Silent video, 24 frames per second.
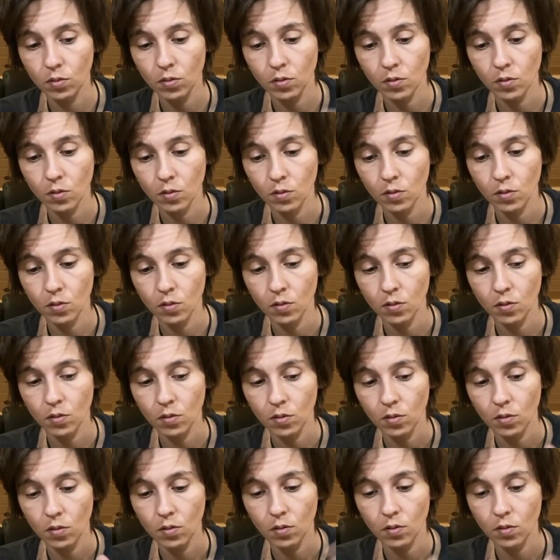
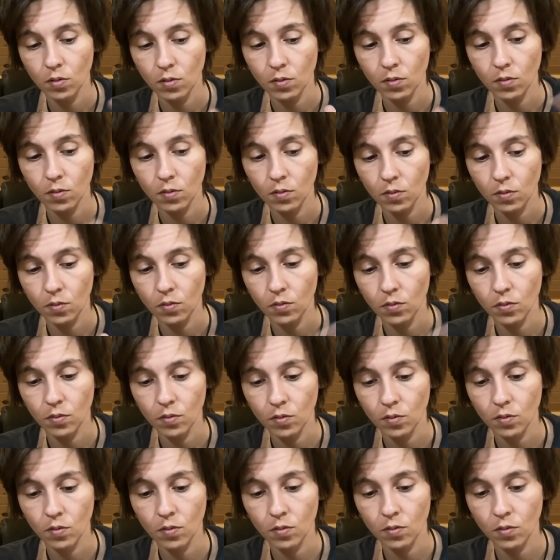
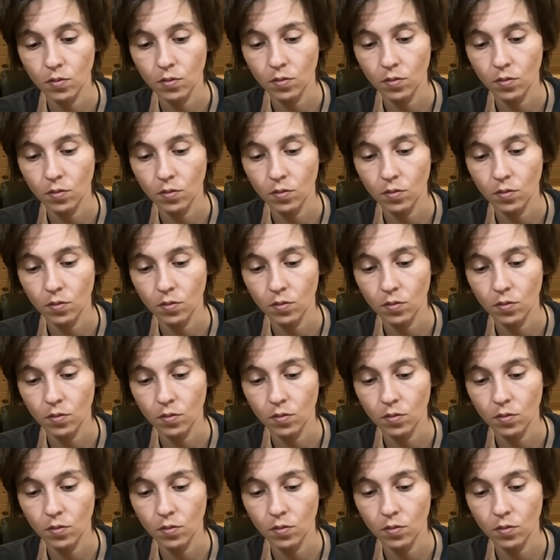Nobody speaks.